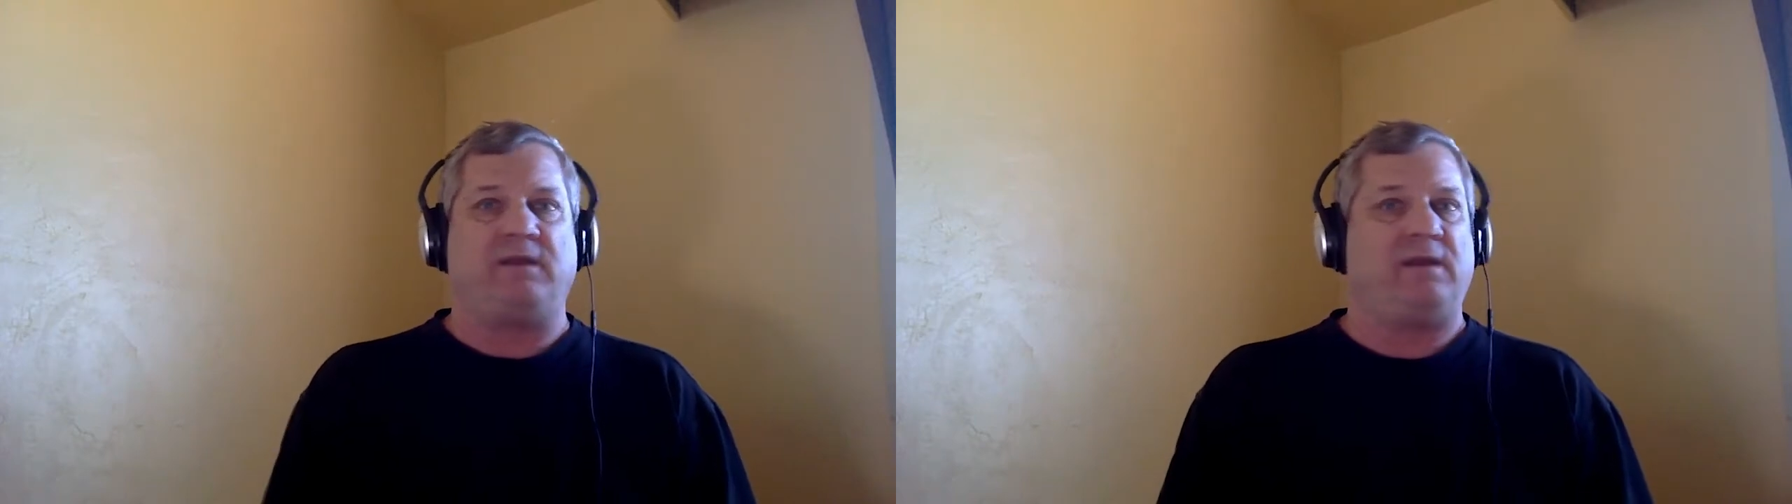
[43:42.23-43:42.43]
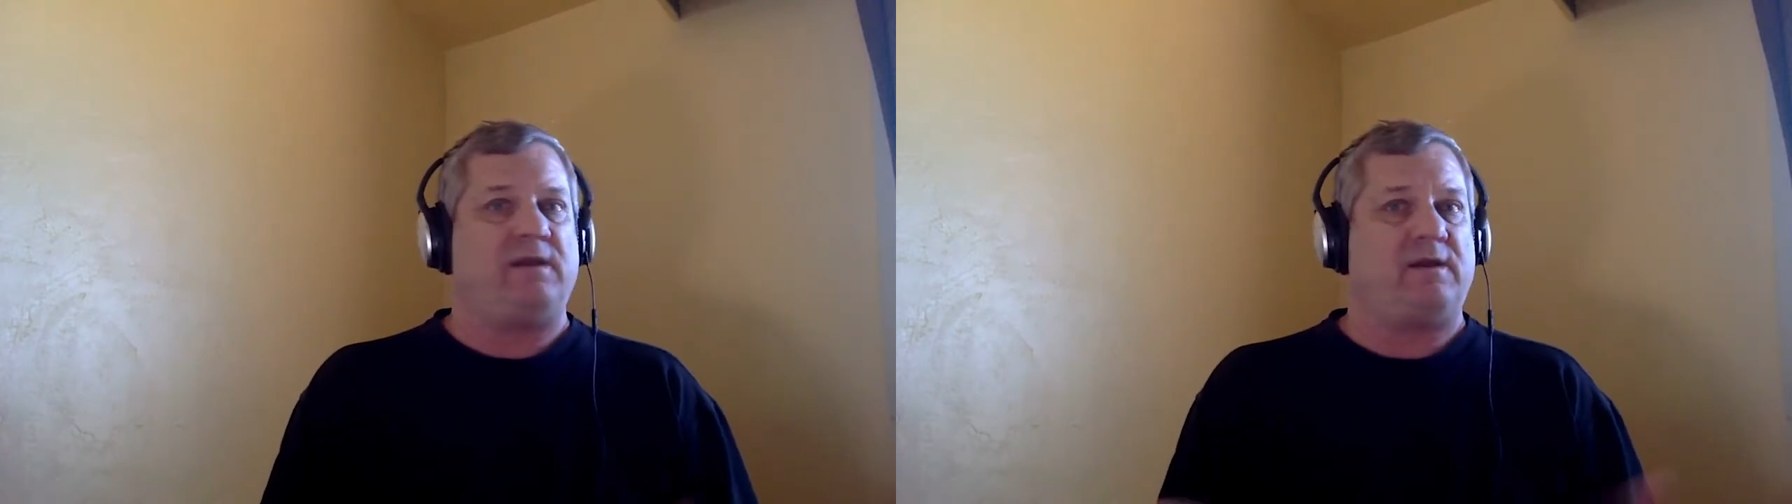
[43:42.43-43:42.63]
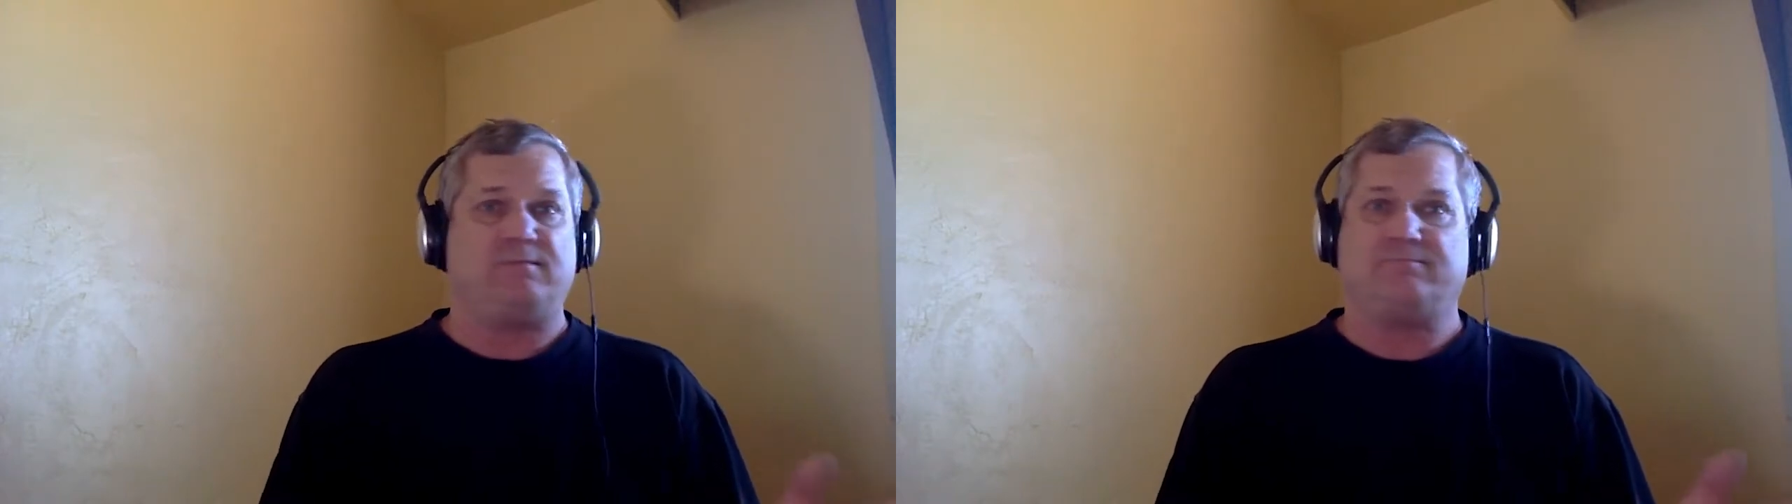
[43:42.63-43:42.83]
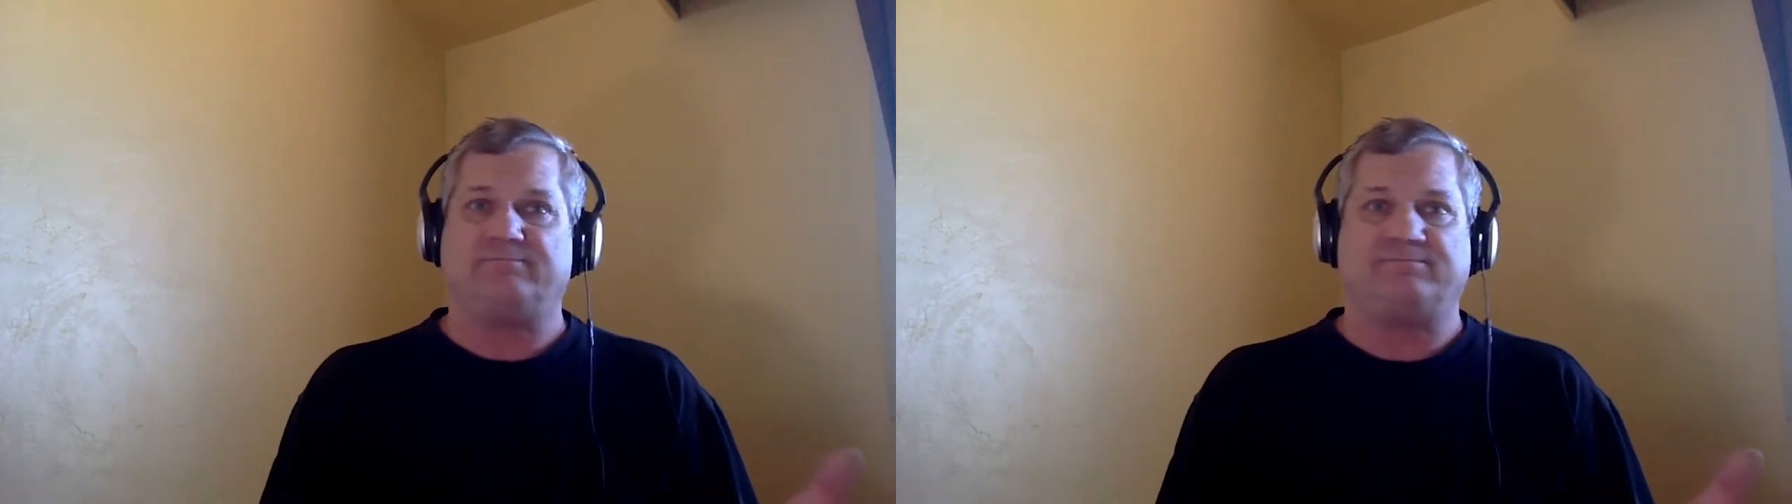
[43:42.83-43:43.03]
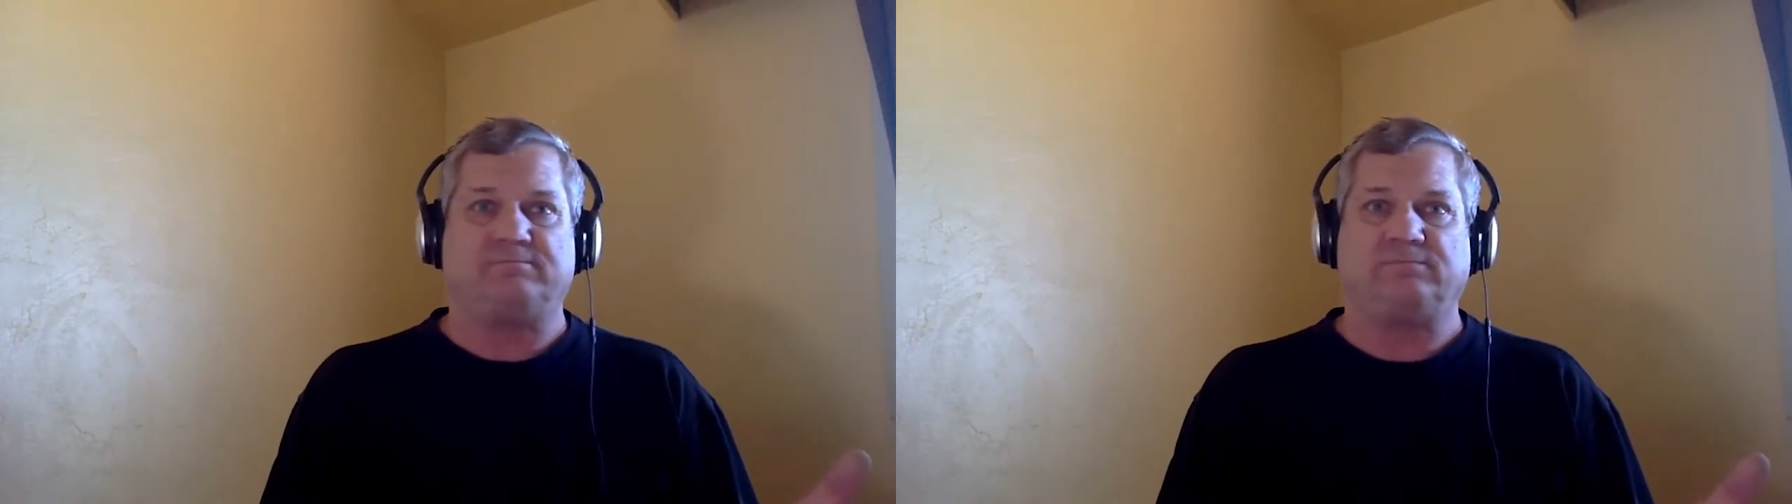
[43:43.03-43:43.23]

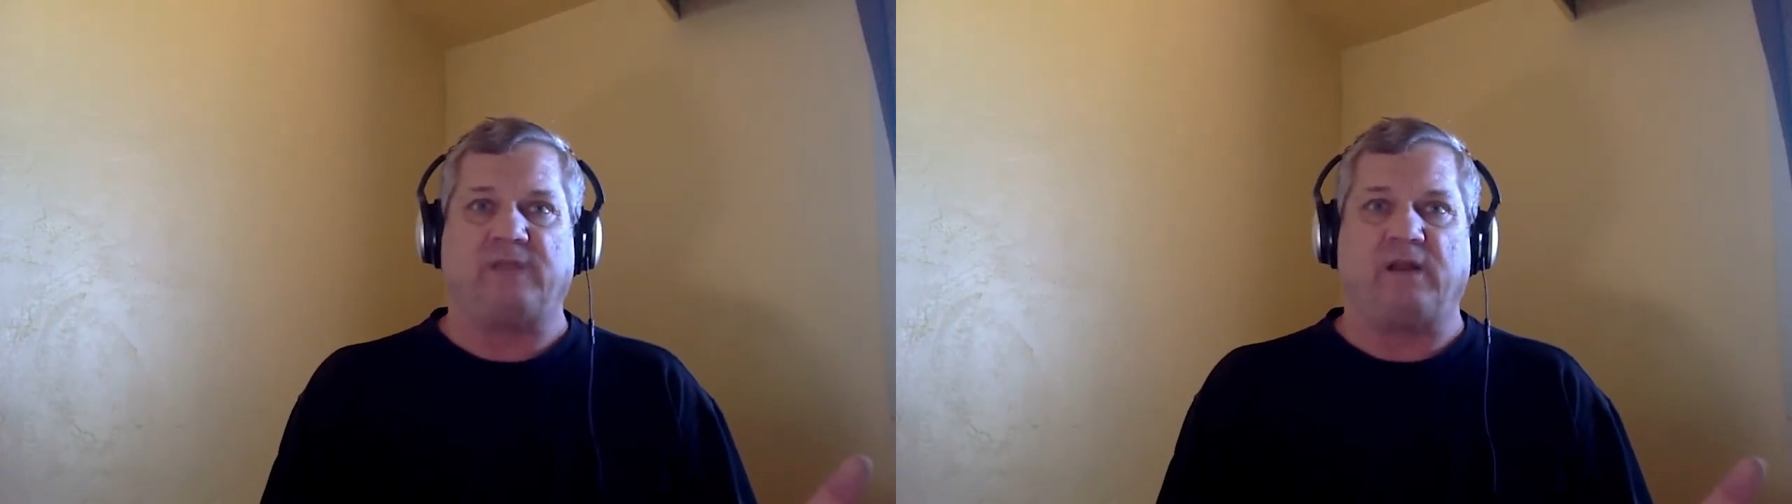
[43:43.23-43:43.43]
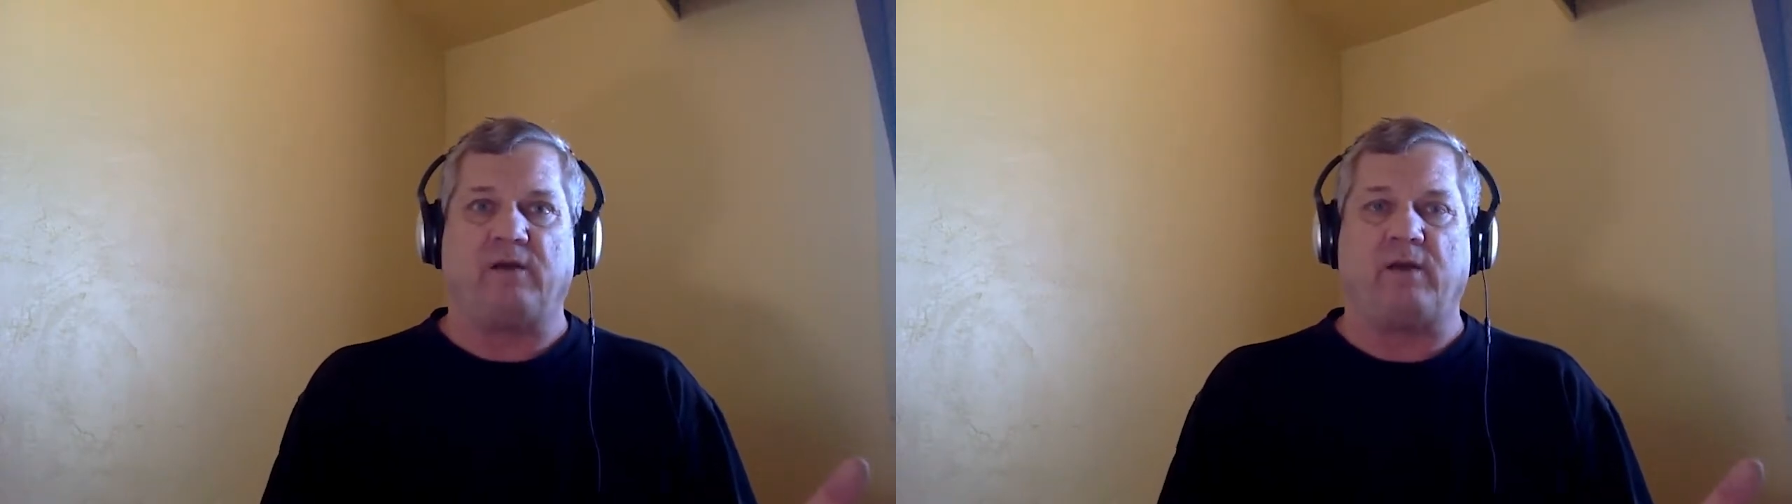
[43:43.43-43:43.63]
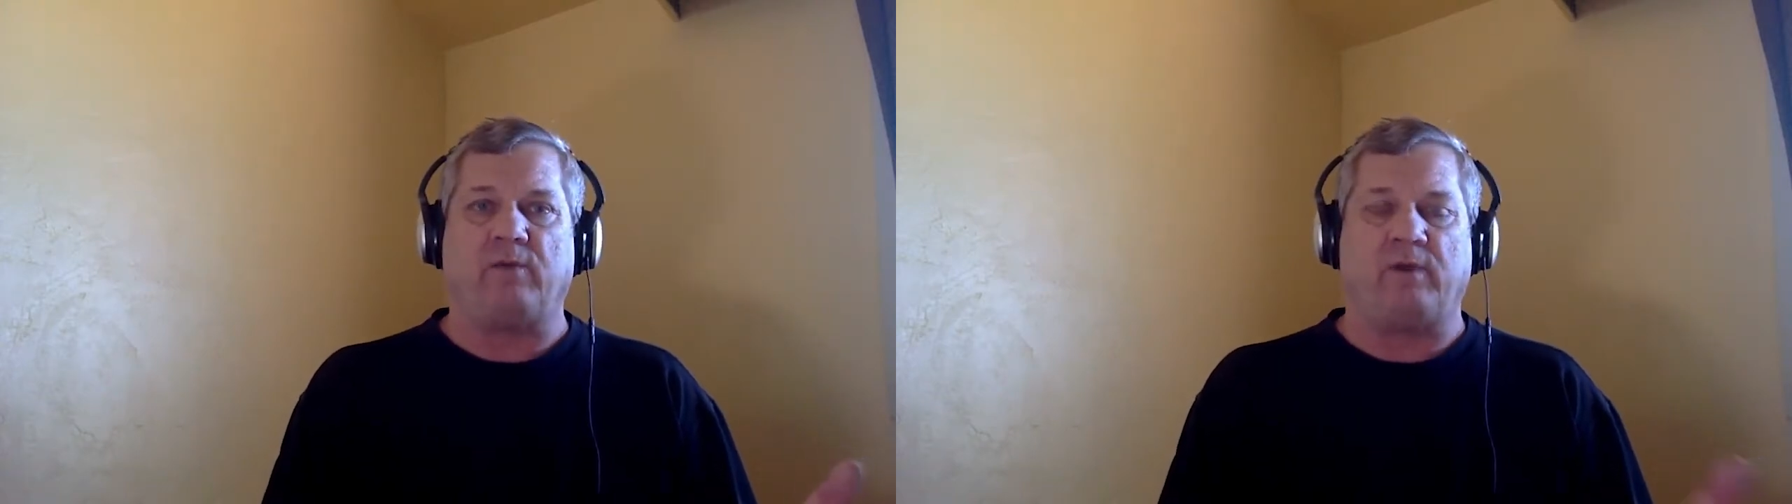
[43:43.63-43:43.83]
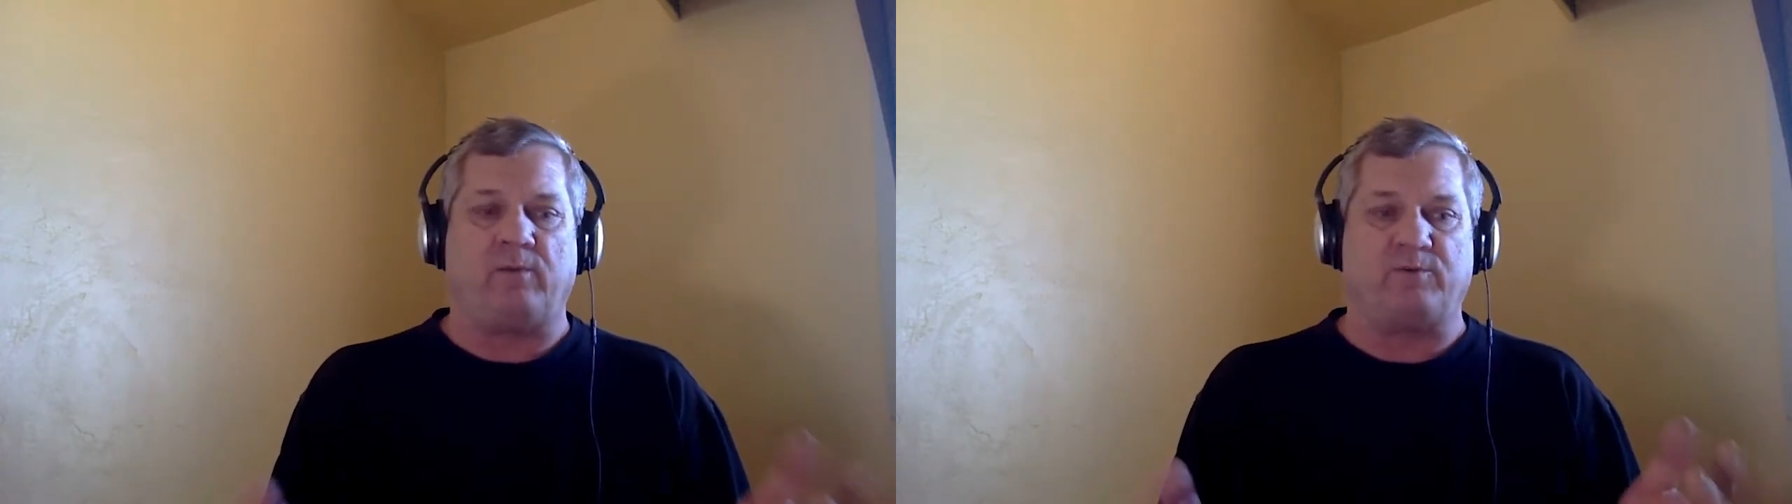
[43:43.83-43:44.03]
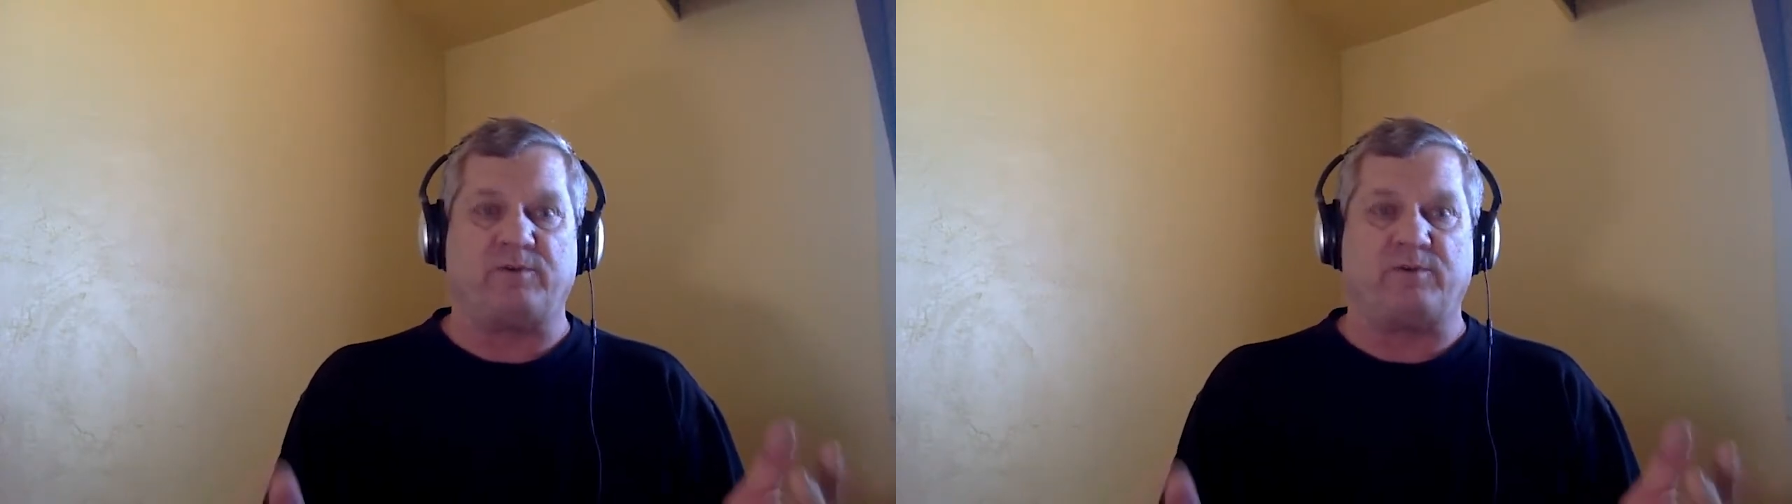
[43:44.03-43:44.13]
it